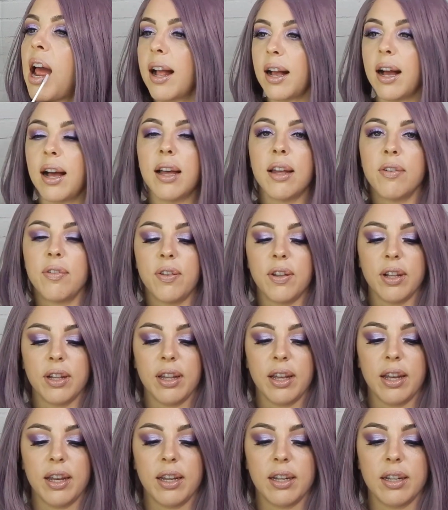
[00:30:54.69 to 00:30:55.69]
I feel
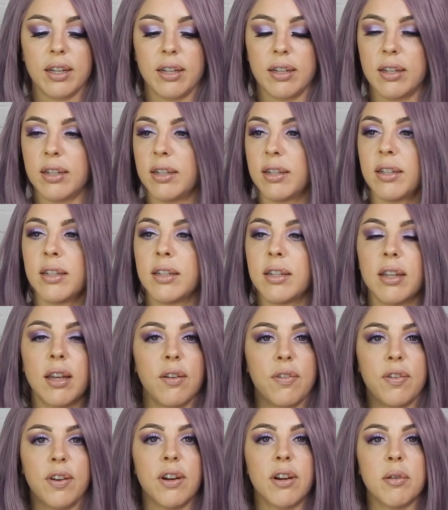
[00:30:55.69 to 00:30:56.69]
like a
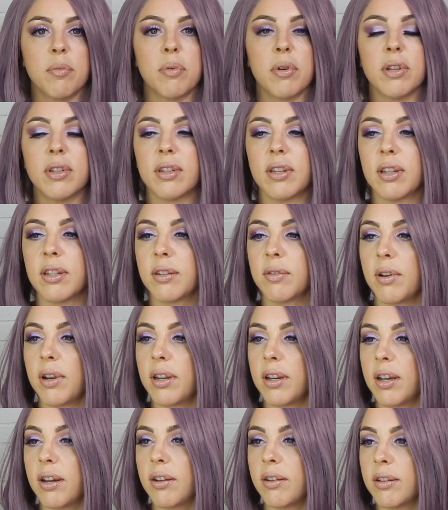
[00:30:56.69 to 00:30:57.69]
fairy princess right
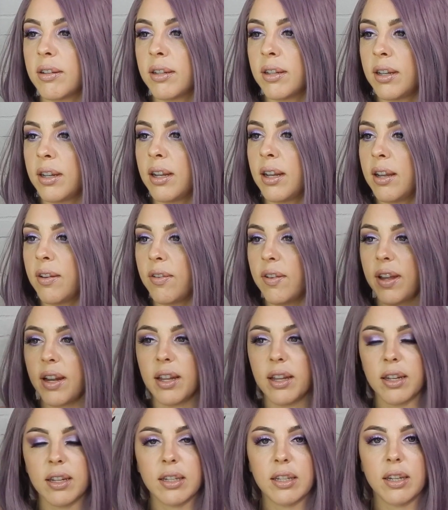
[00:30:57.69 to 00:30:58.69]
now. If I had a
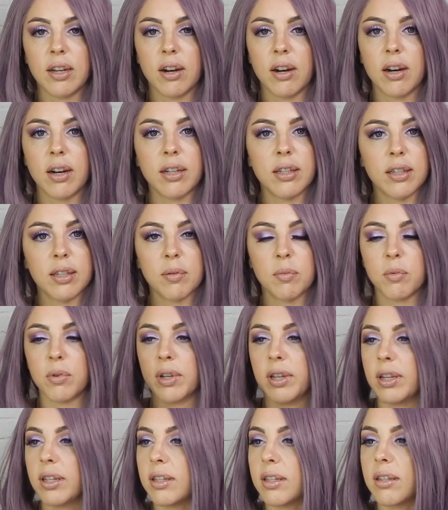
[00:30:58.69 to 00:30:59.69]
little tiara and some
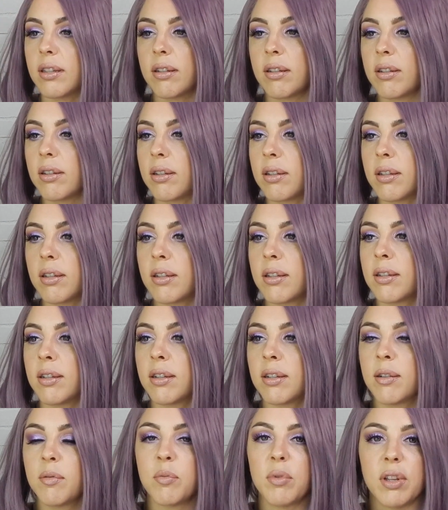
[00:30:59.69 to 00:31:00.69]
wings,
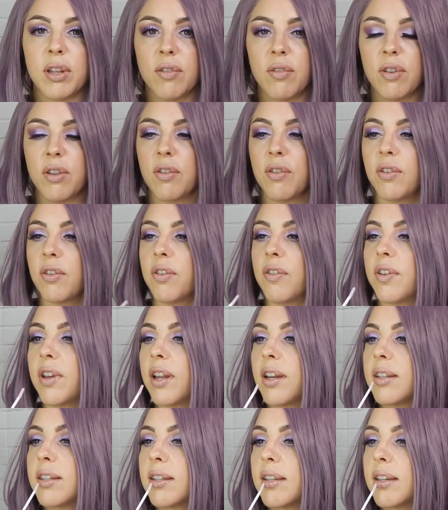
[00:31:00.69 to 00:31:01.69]
we live in the full
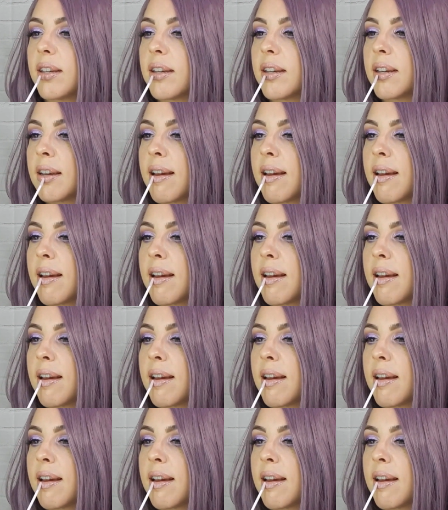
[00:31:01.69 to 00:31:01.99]
fantasy.